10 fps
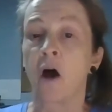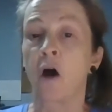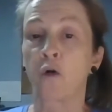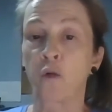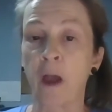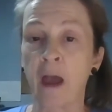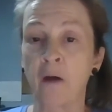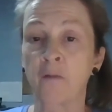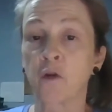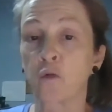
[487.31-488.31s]

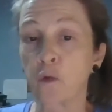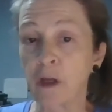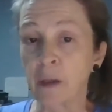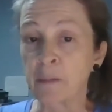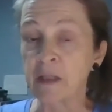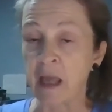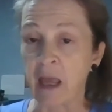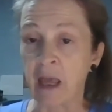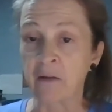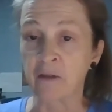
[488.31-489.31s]
around the ribs
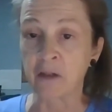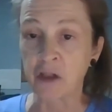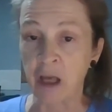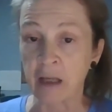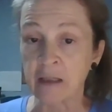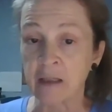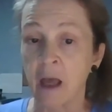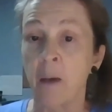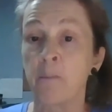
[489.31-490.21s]
and the chest,